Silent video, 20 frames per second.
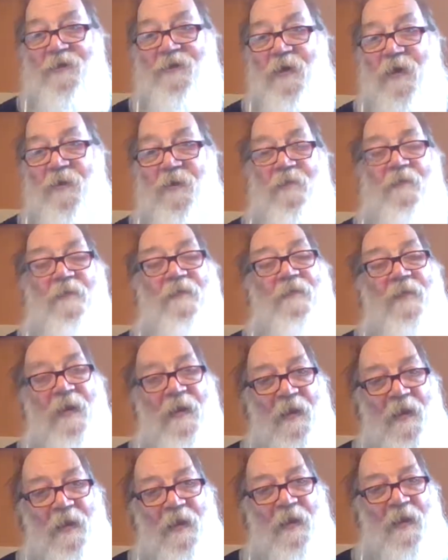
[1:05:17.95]
So
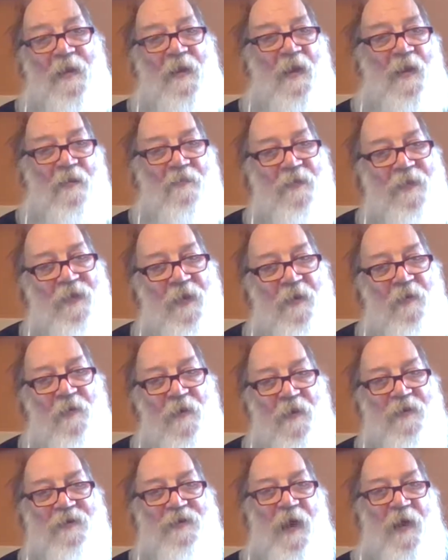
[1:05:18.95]
everything
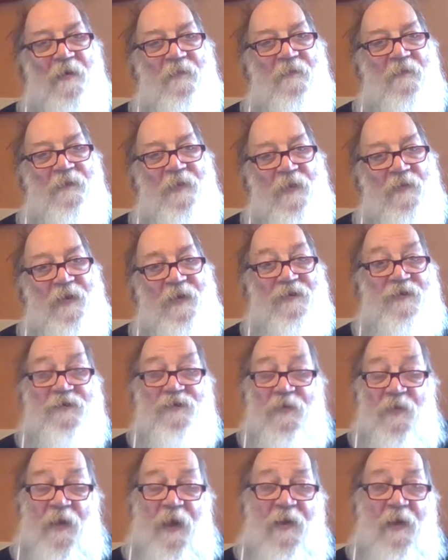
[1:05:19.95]
works out for a reason.
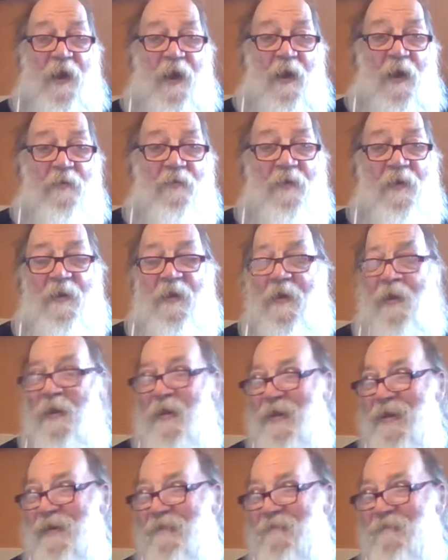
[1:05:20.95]
So right now,
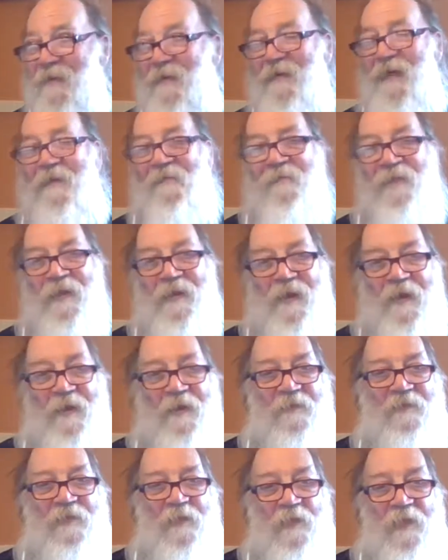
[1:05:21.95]
I'm building
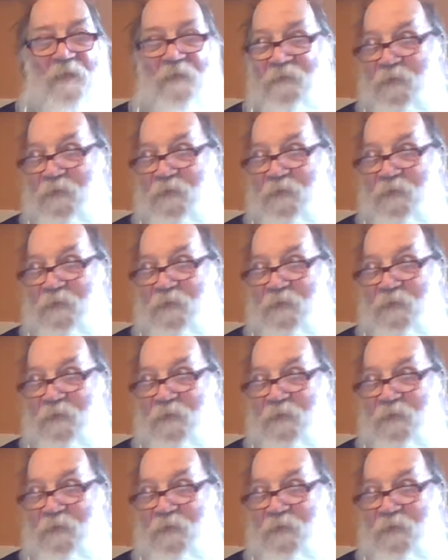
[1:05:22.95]
the flora and